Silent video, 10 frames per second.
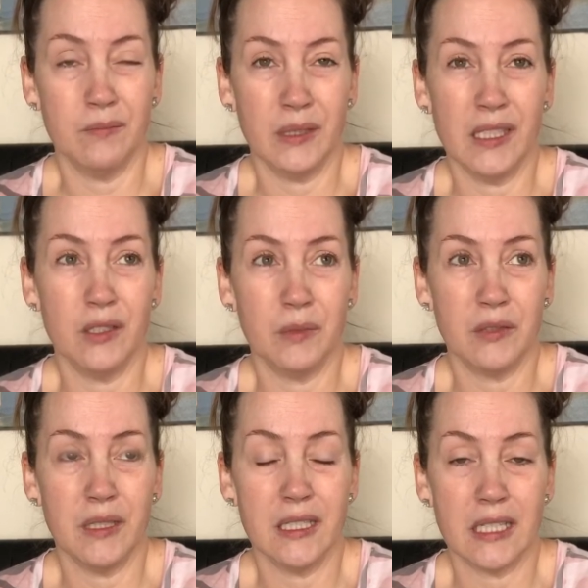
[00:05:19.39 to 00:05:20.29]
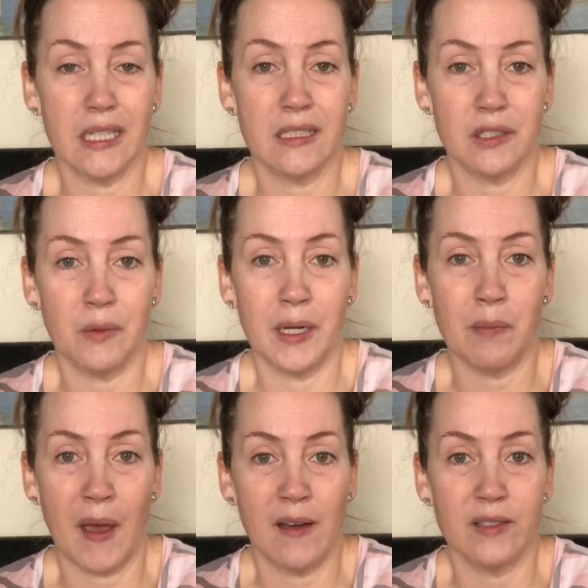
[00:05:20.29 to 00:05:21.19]
you know, between 10 to 20
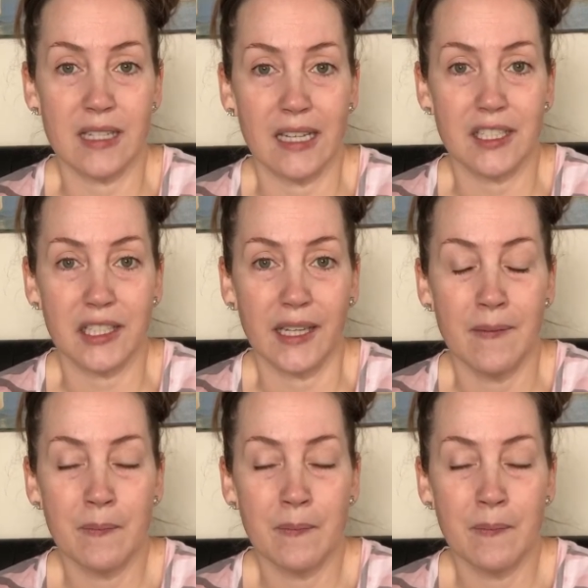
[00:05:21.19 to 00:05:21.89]
pounds actually.